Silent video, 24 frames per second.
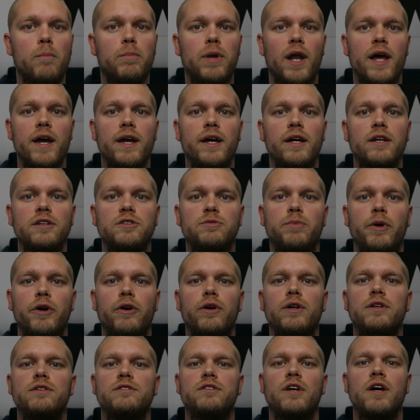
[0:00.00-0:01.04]
playing
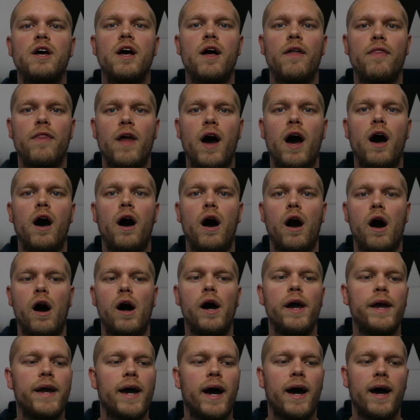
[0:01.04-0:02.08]
experience that
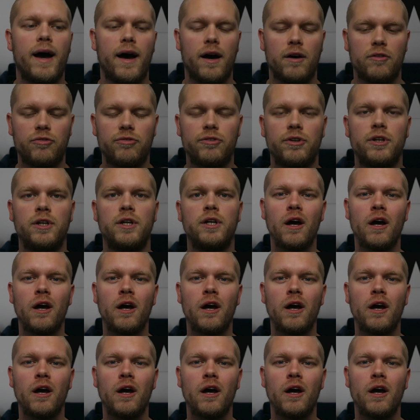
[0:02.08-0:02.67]
I have.